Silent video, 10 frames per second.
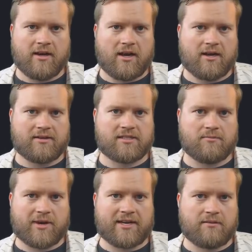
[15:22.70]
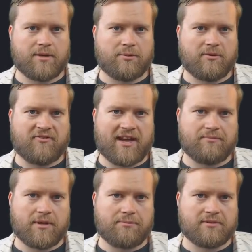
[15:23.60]
uh, some random people, five
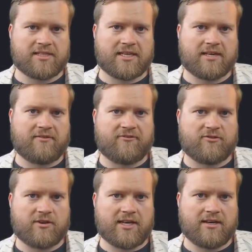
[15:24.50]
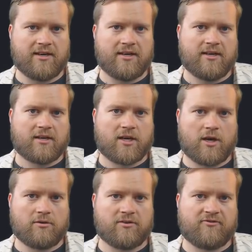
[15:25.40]
people, to get a free
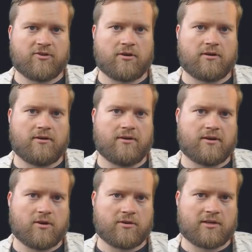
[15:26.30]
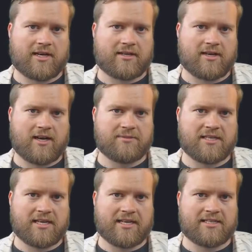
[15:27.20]
code for coder dot com to
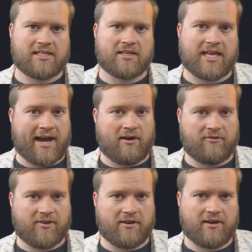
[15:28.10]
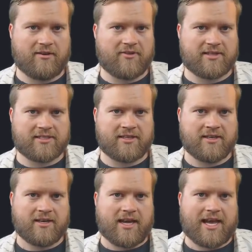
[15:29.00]
get into the alpha of it
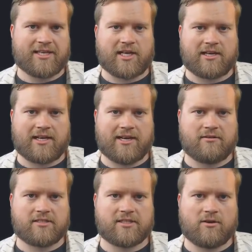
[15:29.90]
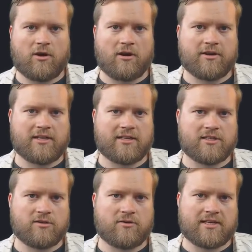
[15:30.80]
and check it out. So all you need to
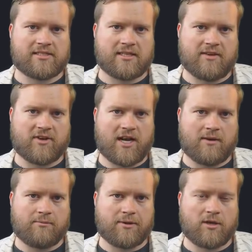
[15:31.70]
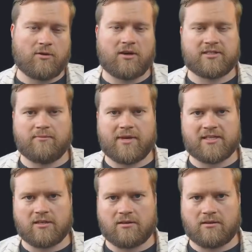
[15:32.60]
do is leave a comment below. Also make,
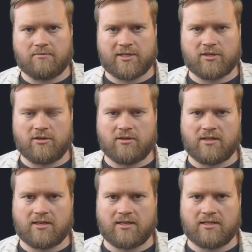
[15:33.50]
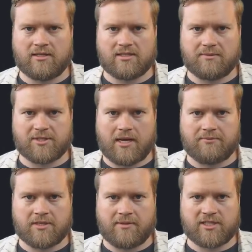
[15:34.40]
make sure you click and subscribe
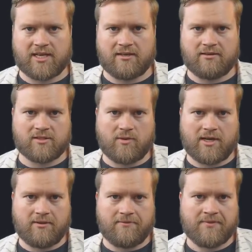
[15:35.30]
to my channel as well.